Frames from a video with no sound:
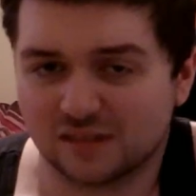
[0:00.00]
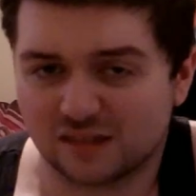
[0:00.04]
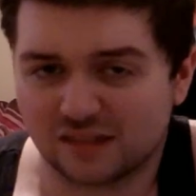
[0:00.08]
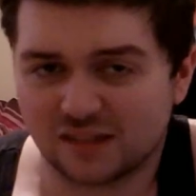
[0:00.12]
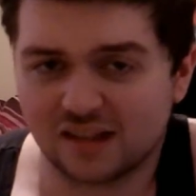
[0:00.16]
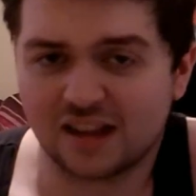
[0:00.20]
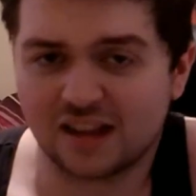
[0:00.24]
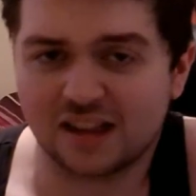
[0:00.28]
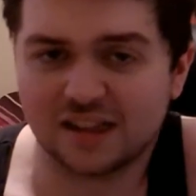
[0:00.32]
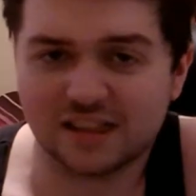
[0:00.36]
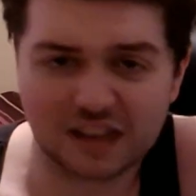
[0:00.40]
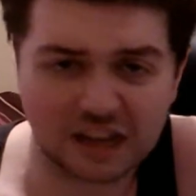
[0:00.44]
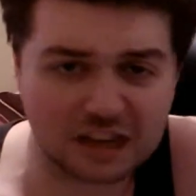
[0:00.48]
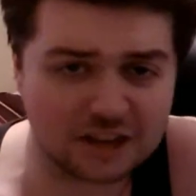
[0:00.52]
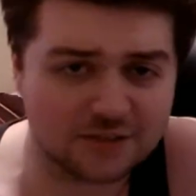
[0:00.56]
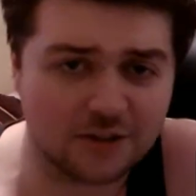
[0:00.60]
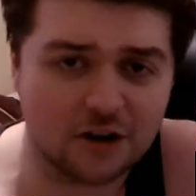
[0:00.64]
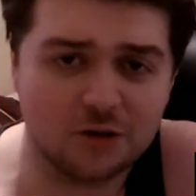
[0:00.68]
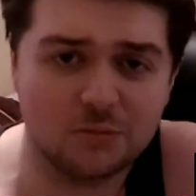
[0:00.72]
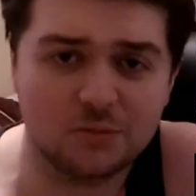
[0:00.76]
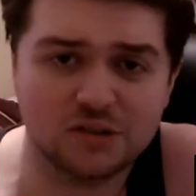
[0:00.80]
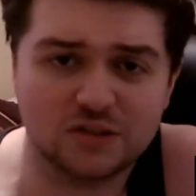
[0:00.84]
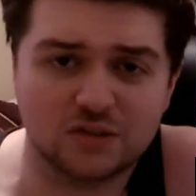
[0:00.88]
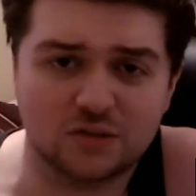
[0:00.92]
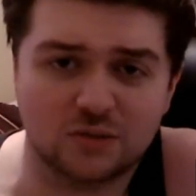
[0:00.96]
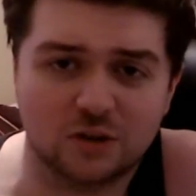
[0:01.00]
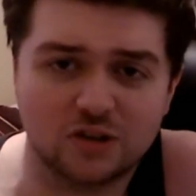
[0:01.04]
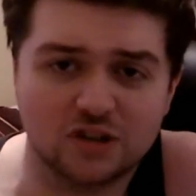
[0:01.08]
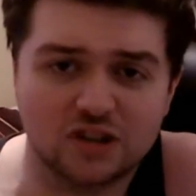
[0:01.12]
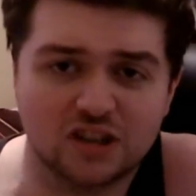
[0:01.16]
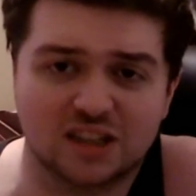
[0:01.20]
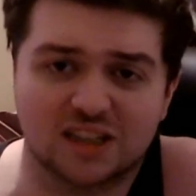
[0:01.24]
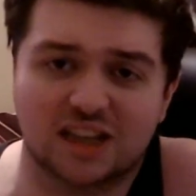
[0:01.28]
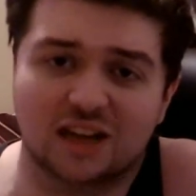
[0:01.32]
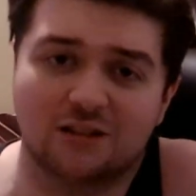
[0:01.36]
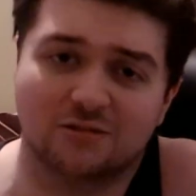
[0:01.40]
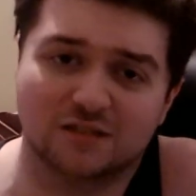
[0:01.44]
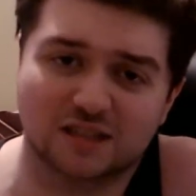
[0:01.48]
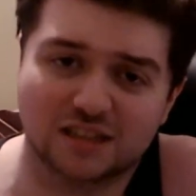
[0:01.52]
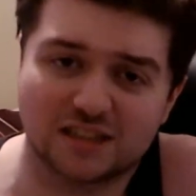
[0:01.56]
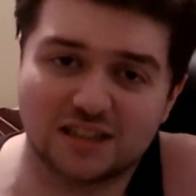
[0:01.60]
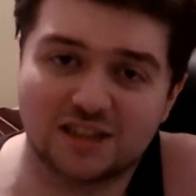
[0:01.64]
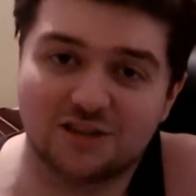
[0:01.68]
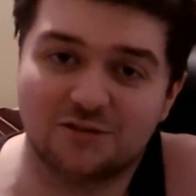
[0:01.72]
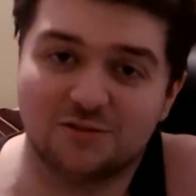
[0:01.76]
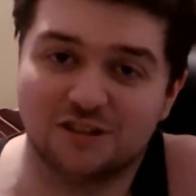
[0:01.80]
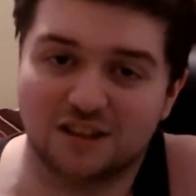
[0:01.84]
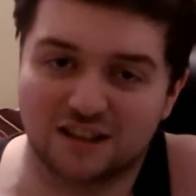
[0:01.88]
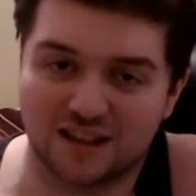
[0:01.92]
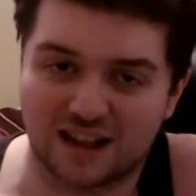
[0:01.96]
Thank you very much for watching, and I will see you
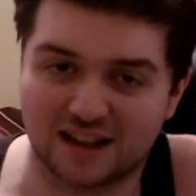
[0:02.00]
in the next